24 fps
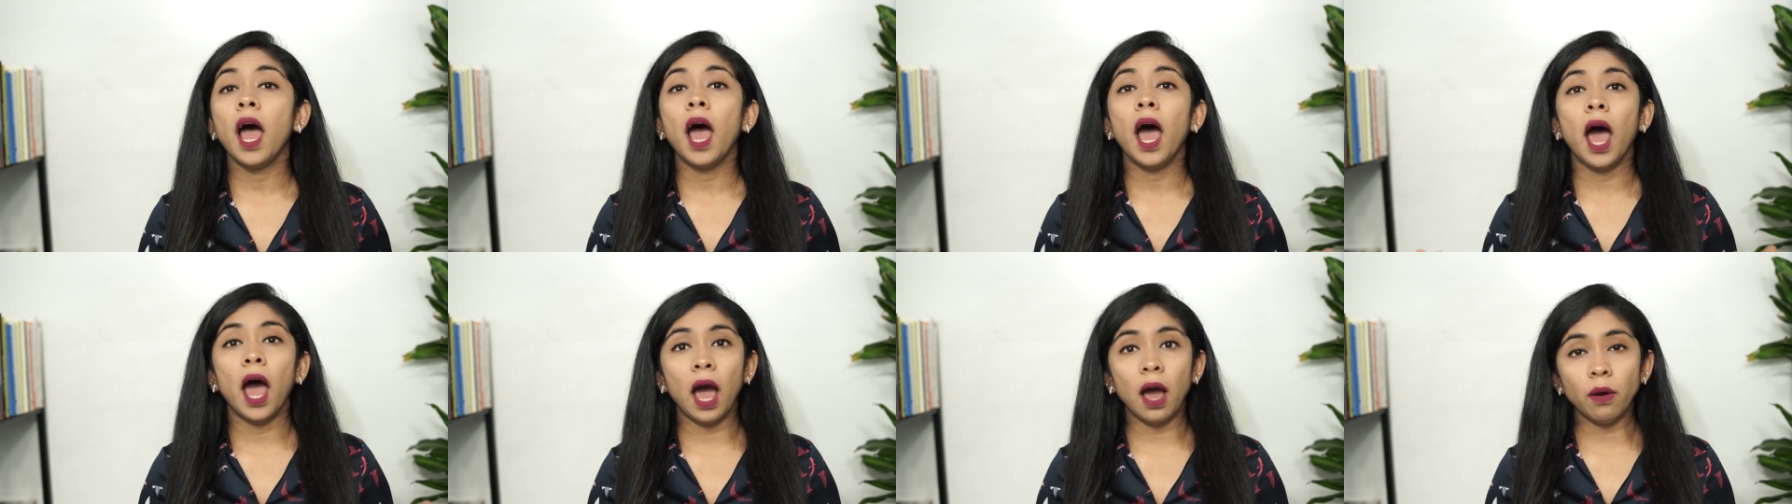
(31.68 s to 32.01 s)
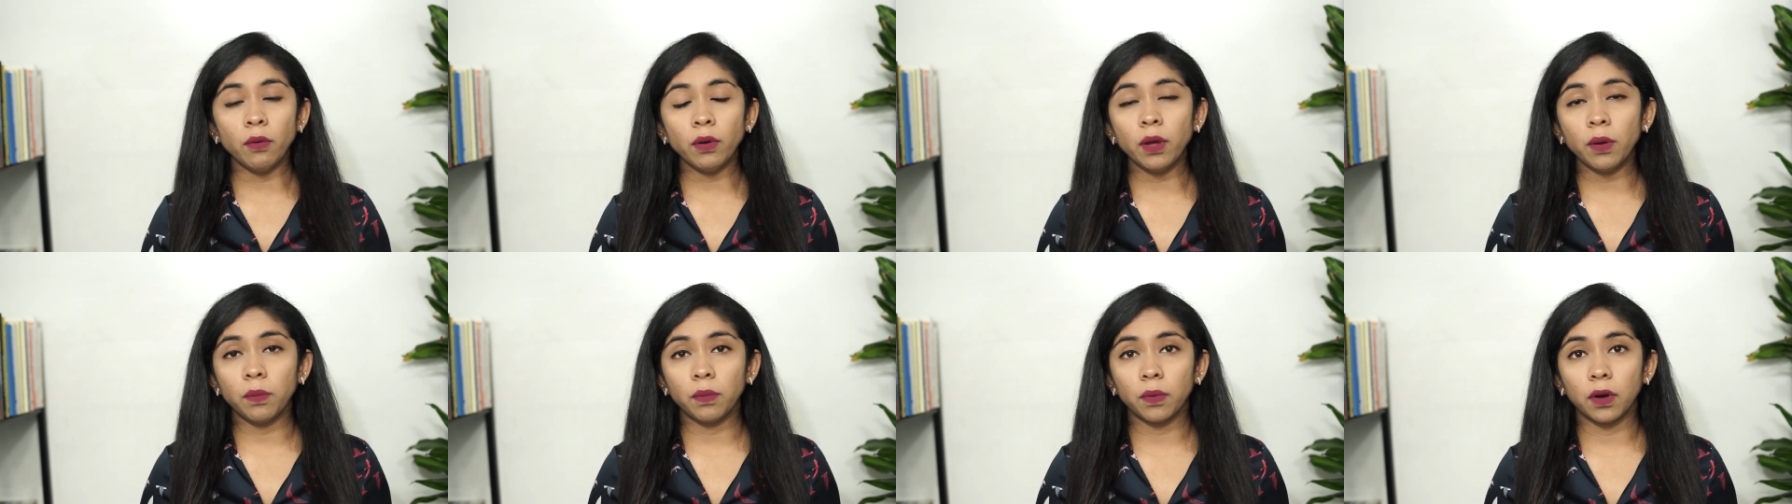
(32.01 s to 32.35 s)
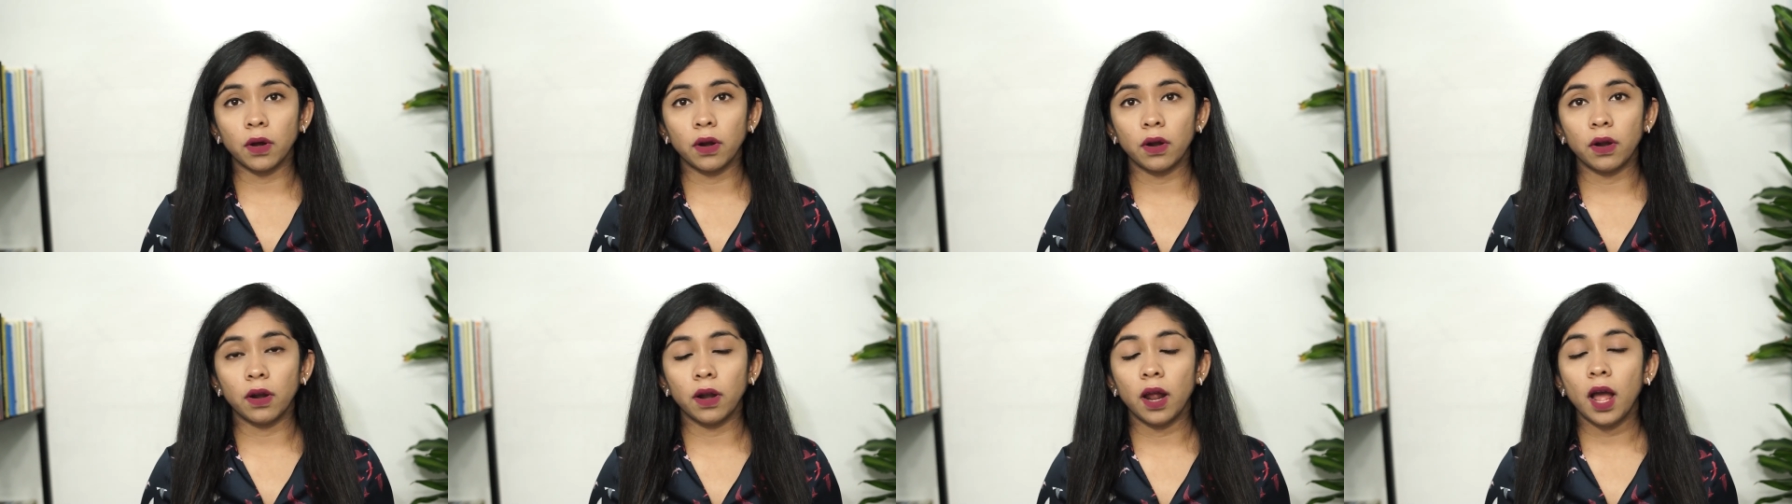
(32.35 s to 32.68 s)

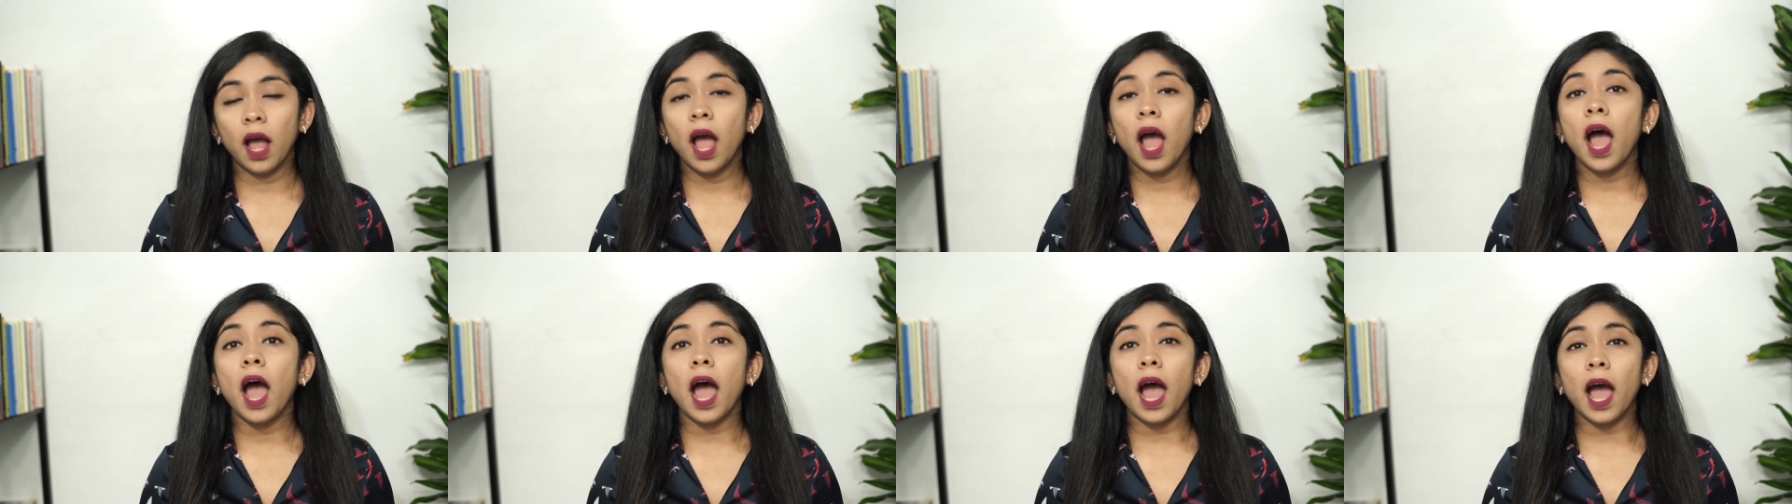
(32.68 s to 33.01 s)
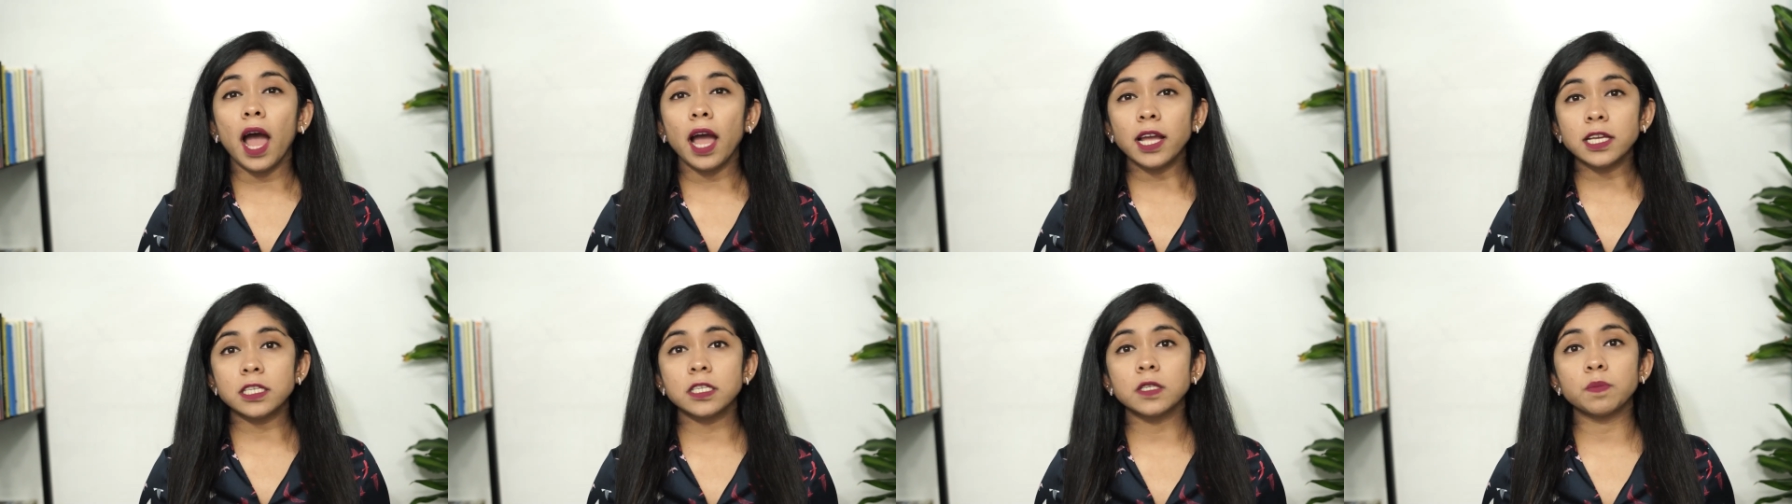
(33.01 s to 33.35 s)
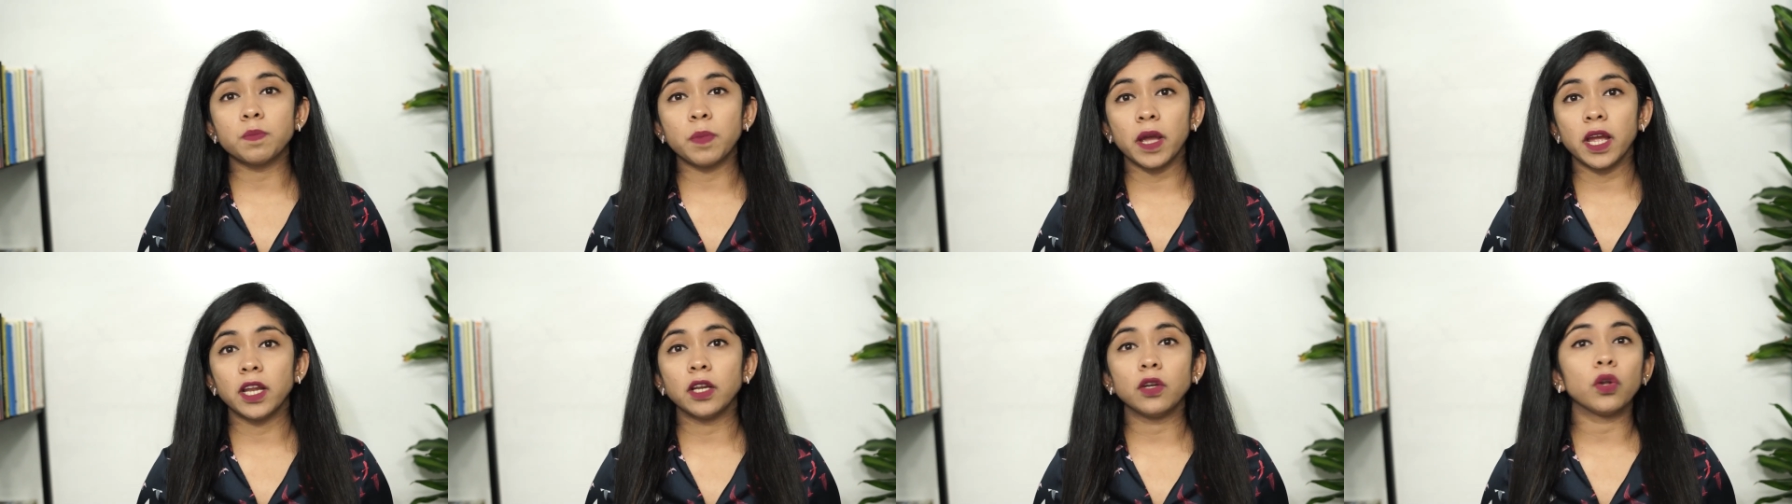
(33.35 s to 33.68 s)
However, I
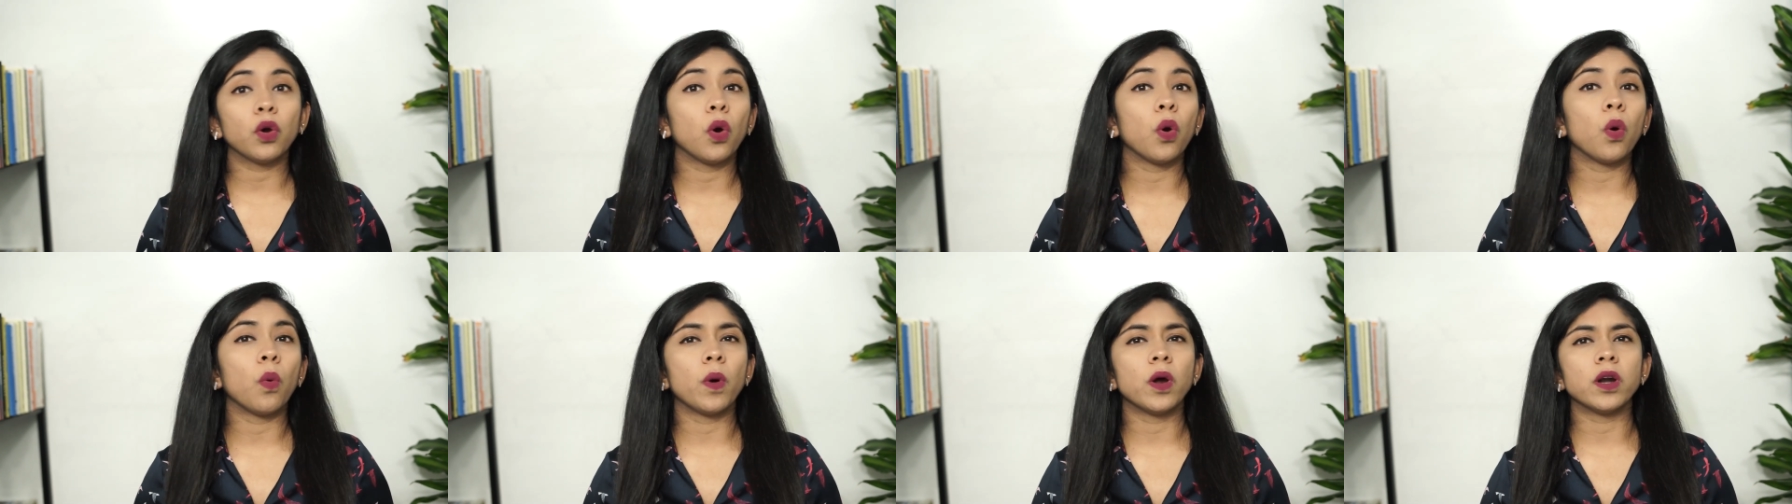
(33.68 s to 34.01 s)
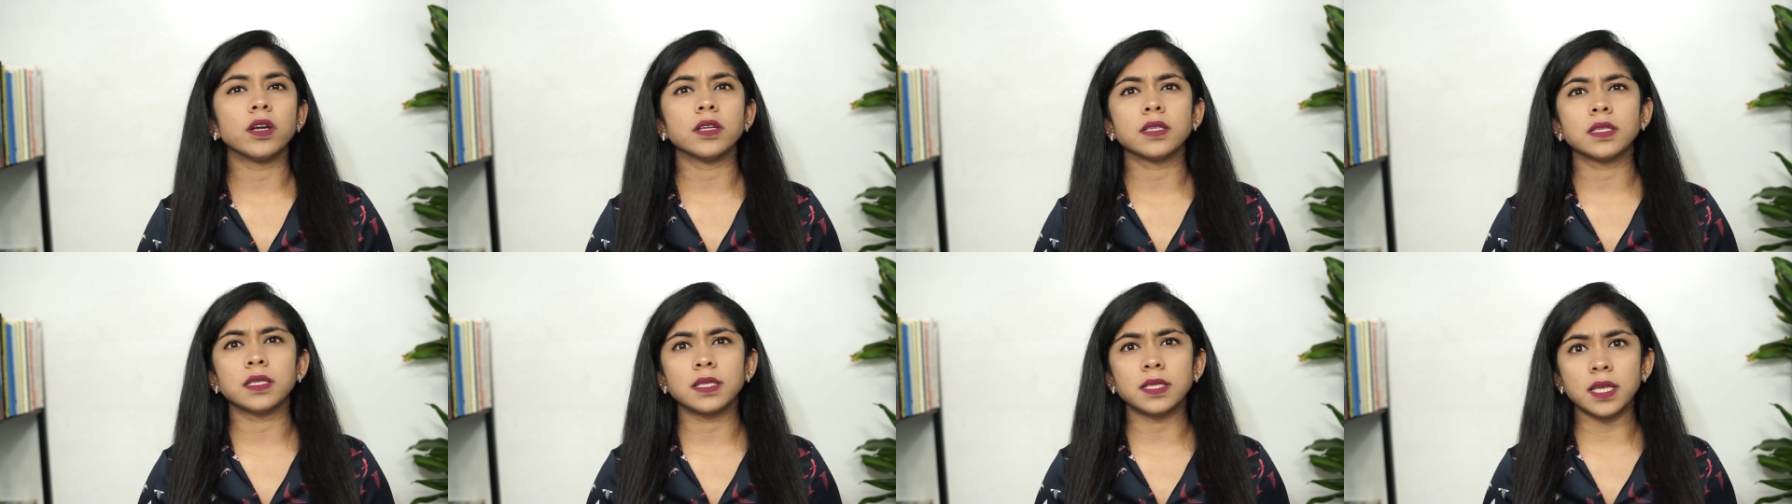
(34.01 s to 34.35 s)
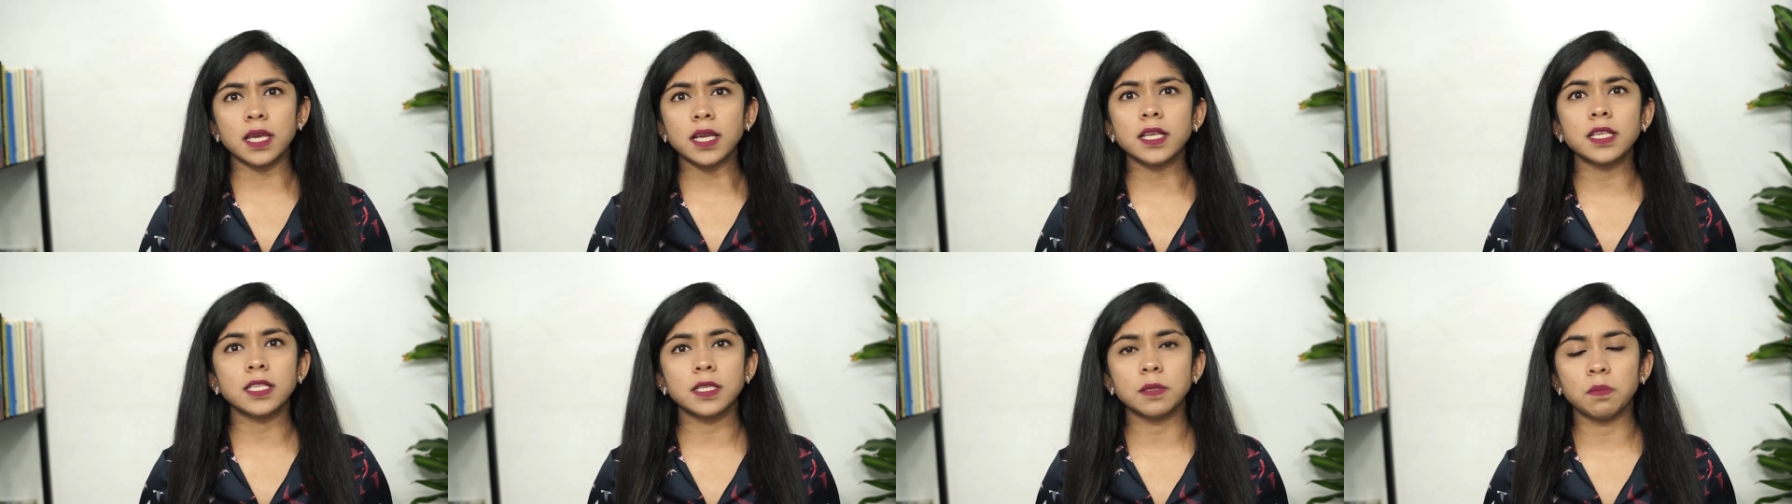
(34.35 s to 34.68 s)
spent over
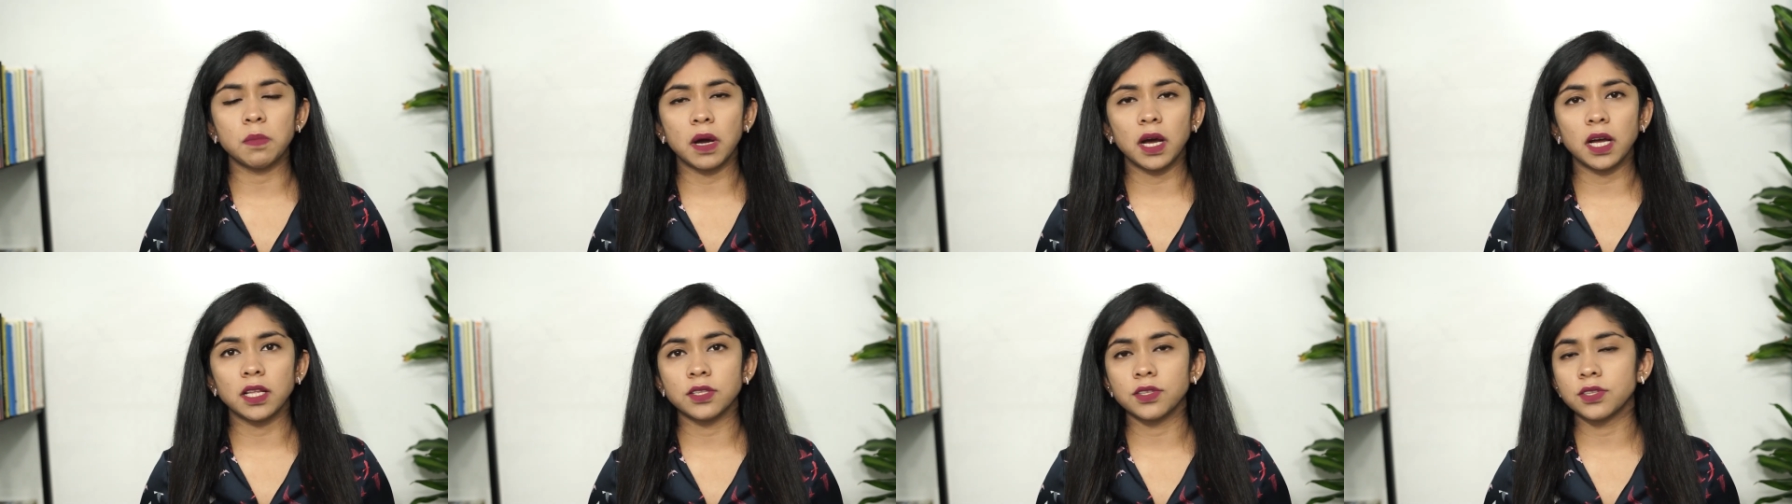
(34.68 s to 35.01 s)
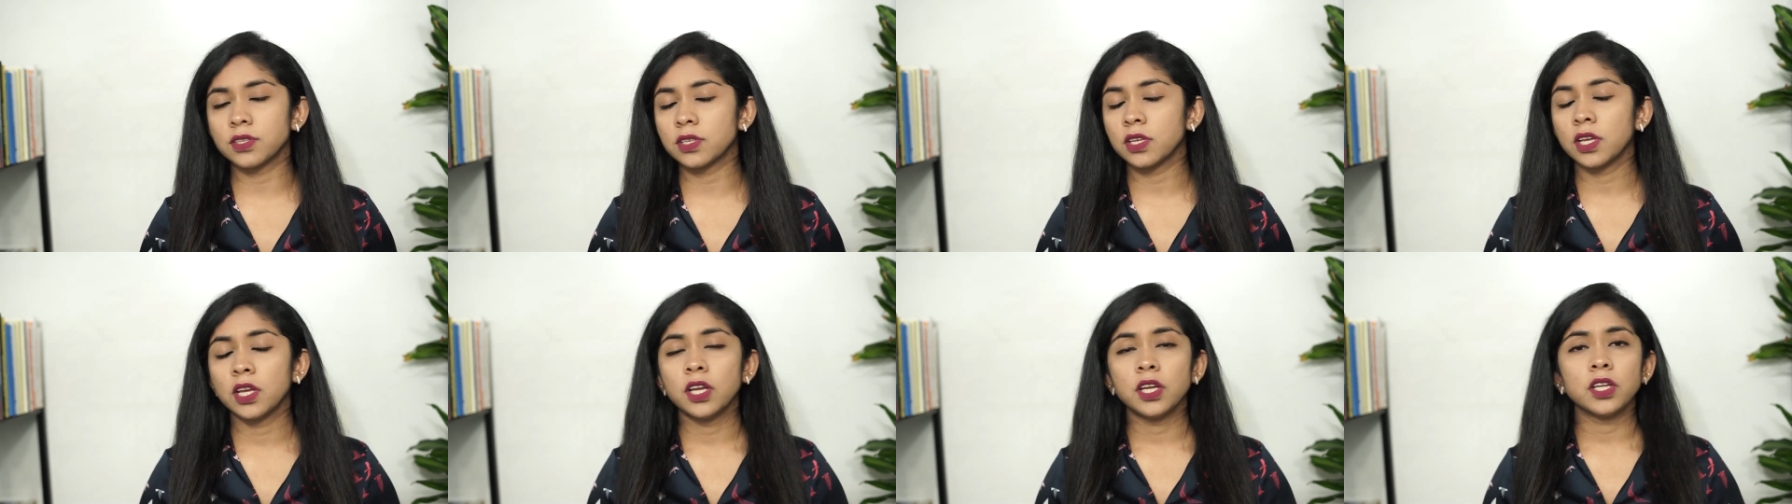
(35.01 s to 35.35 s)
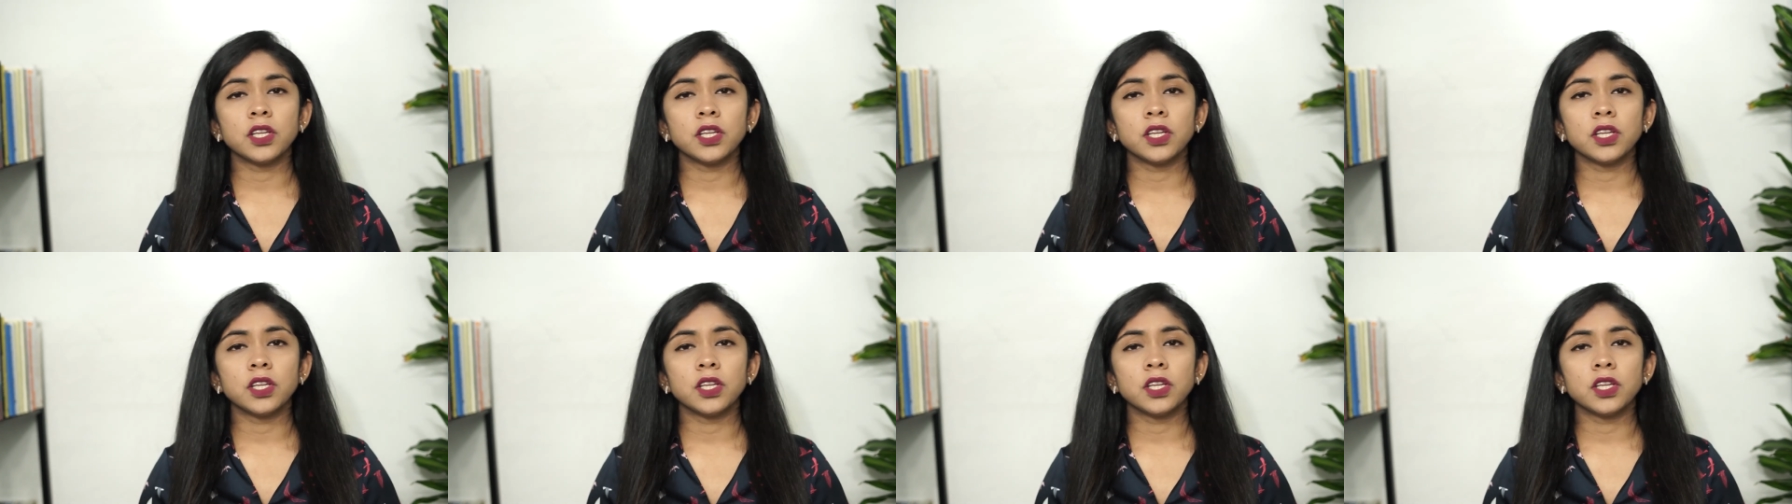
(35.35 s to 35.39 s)
six months